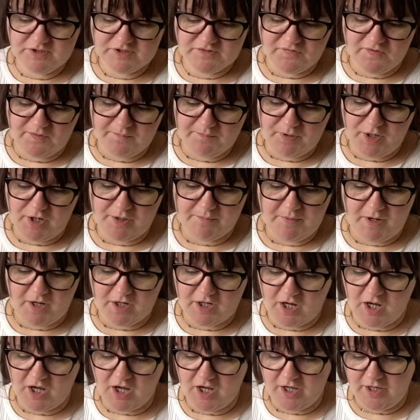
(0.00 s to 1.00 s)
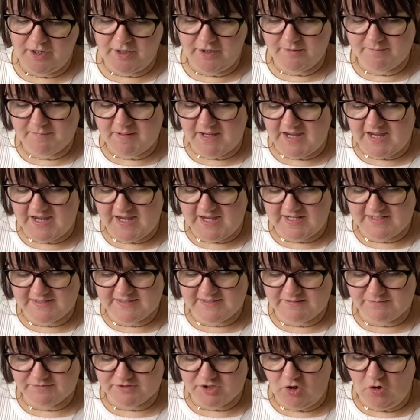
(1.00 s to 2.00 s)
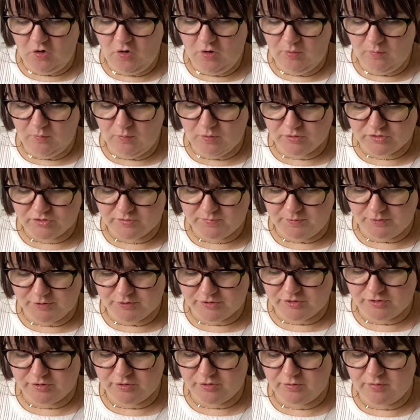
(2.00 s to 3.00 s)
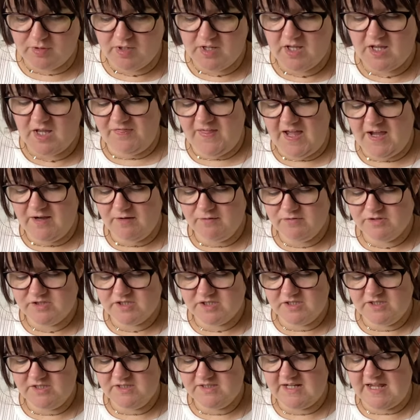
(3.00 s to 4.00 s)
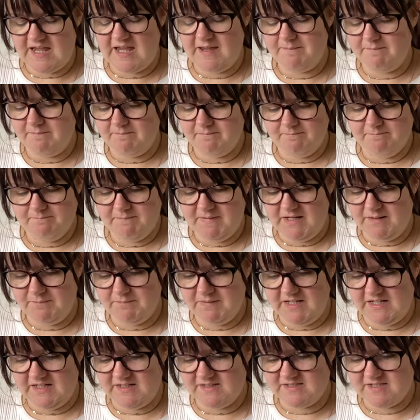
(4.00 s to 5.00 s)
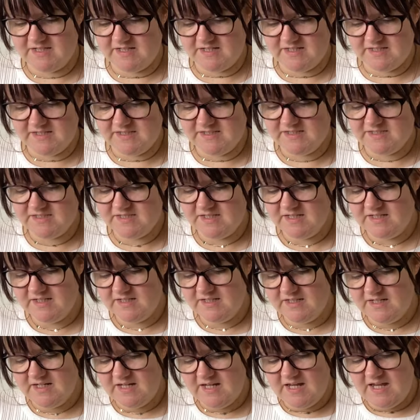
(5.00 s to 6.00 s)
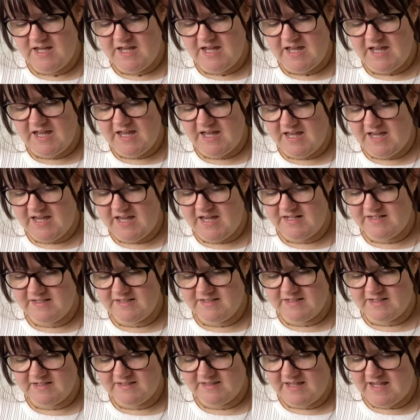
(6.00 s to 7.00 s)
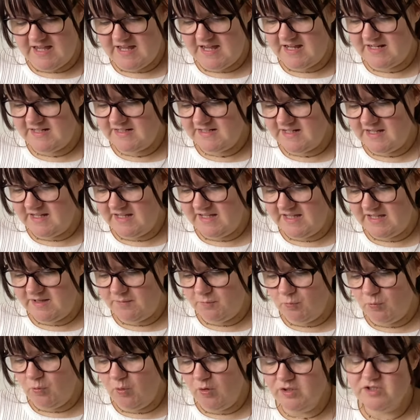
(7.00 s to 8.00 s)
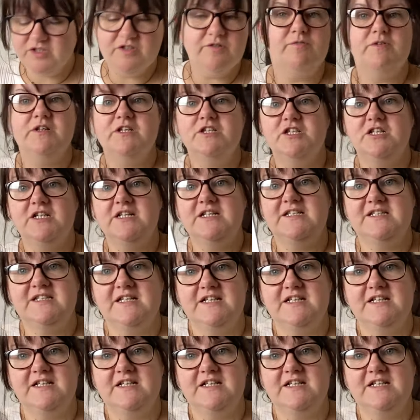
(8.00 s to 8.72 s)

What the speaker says: was from Primark Home, and it was a hot water bottle, 1000 millimeters, and then it was originally